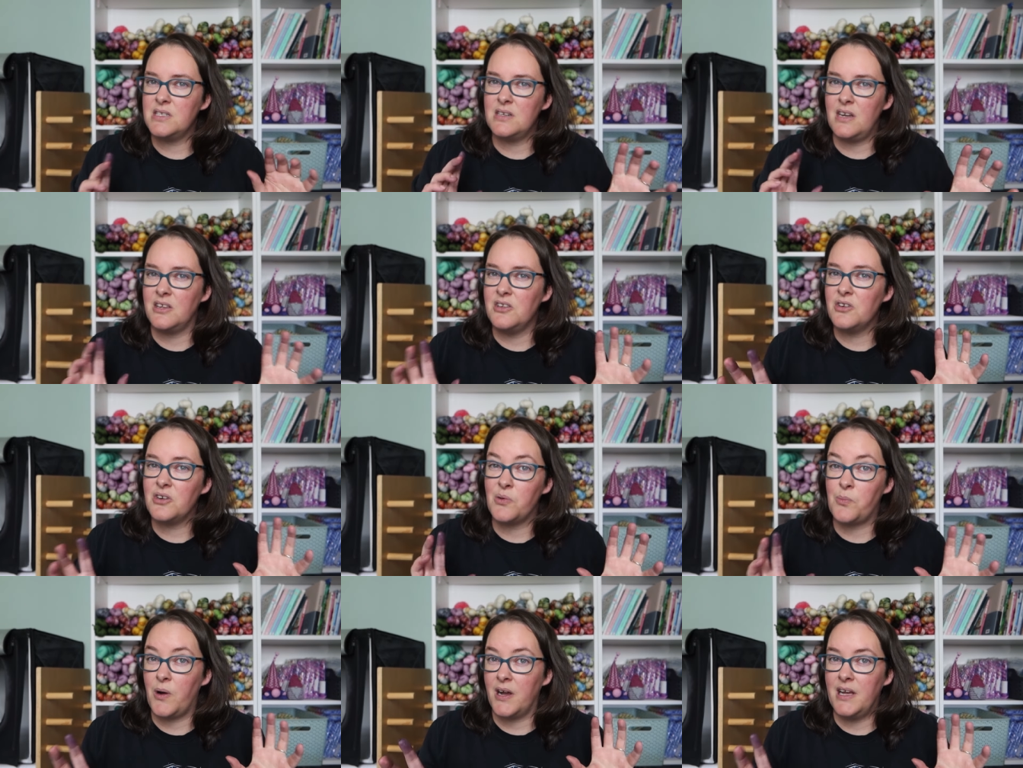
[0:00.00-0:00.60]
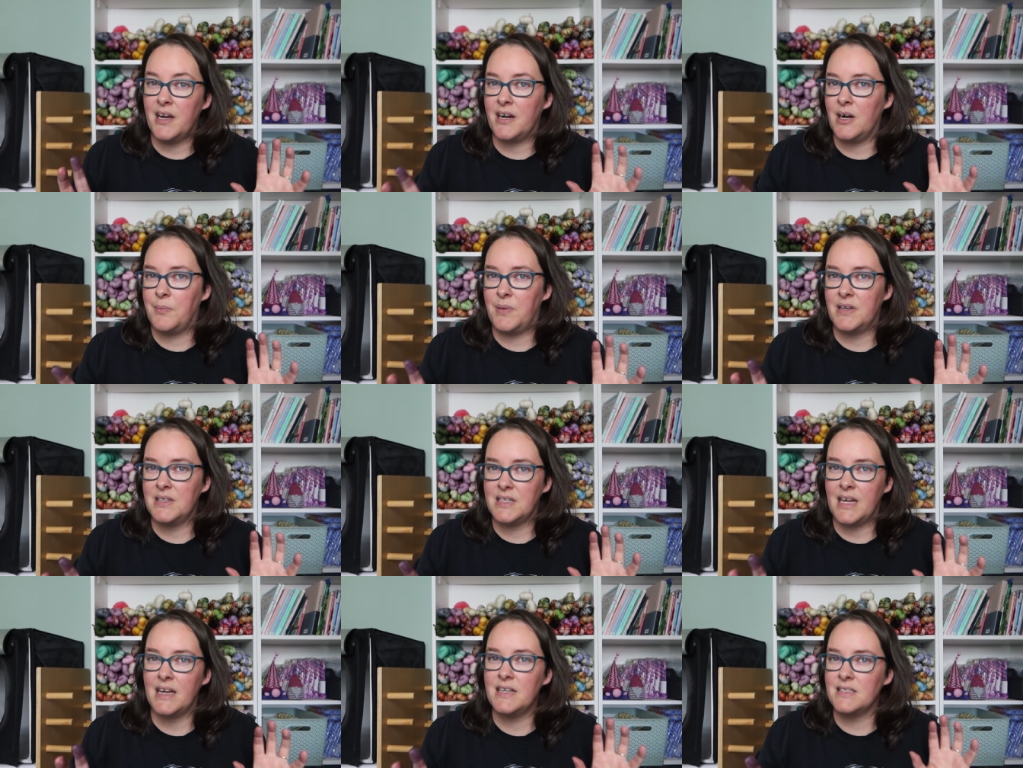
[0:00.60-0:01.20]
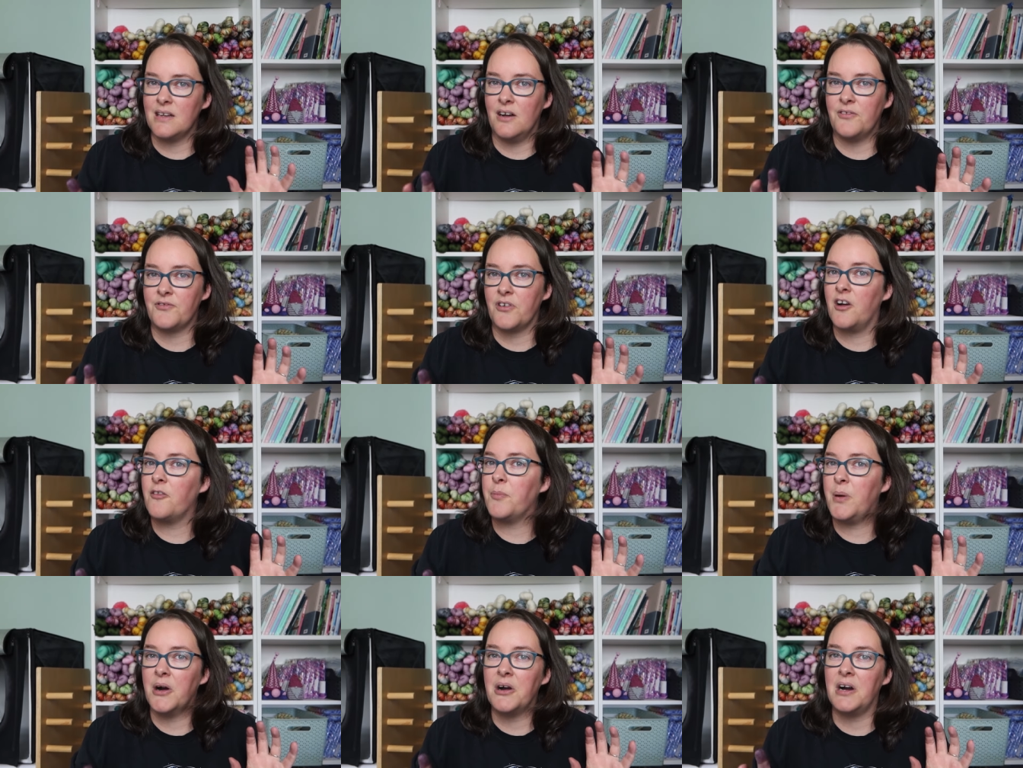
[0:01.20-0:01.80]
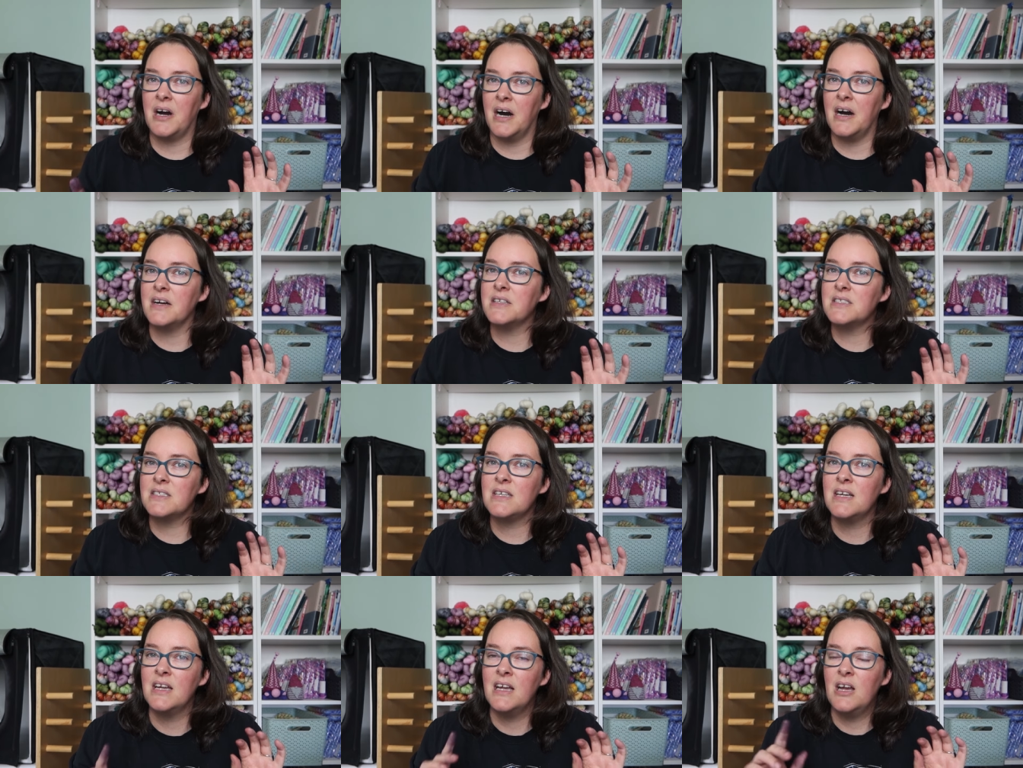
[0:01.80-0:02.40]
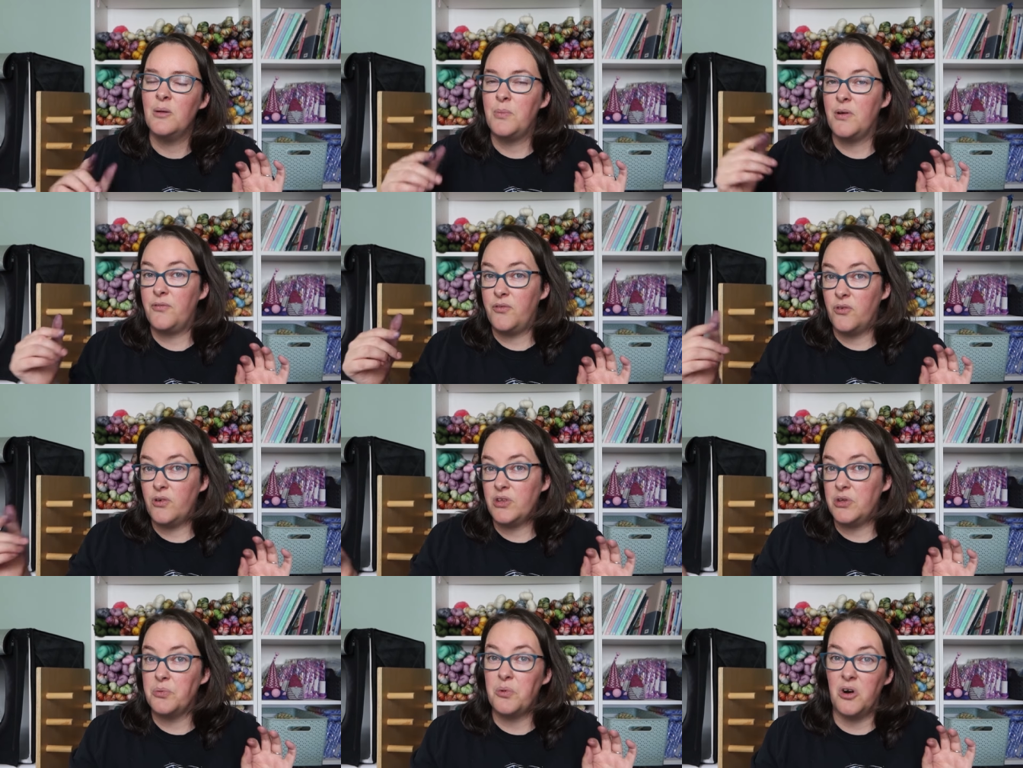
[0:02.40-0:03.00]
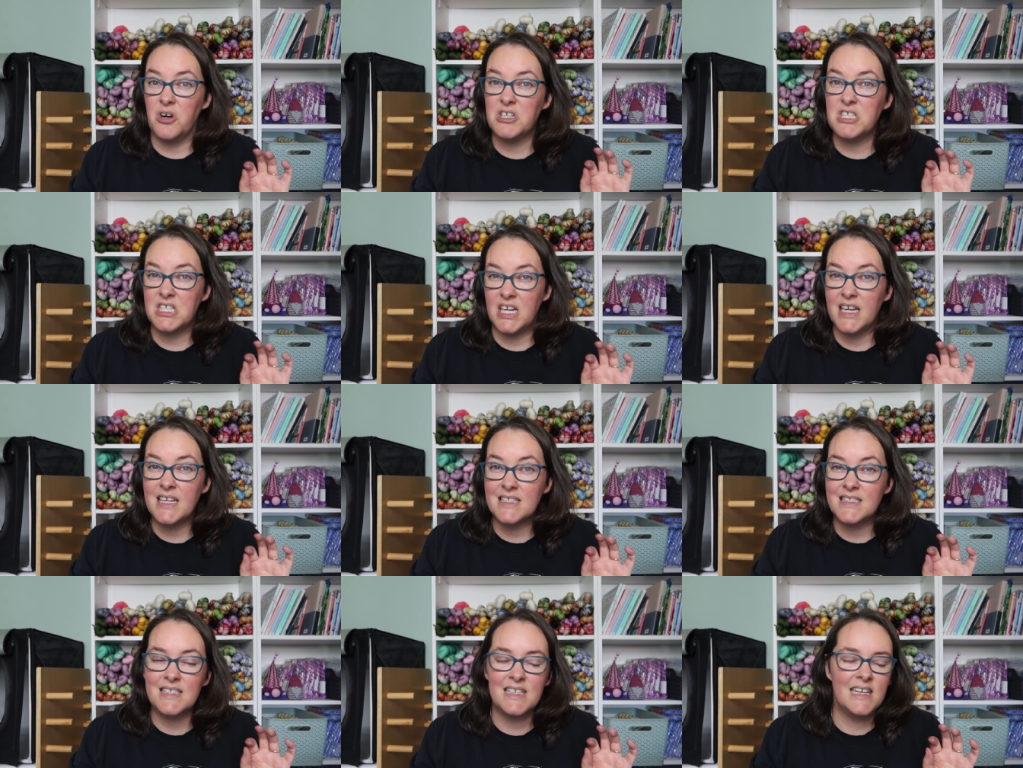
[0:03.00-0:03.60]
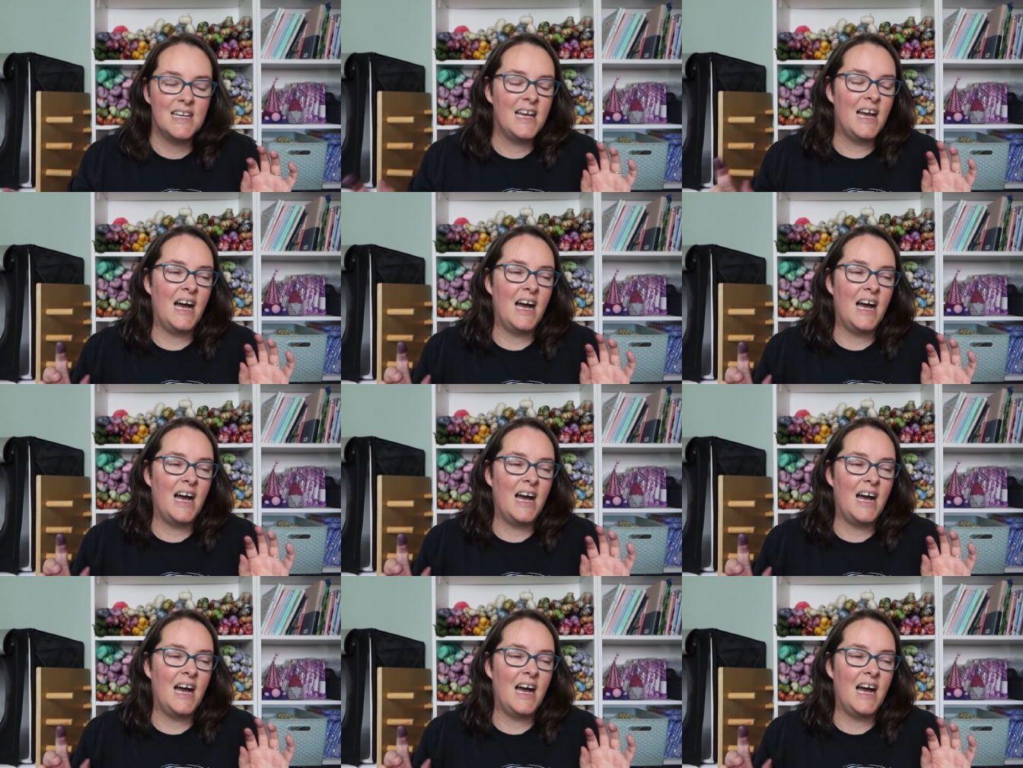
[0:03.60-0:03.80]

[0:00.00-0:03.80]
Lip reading: you know, you could wait a couple of days after I've podcast before you watch it,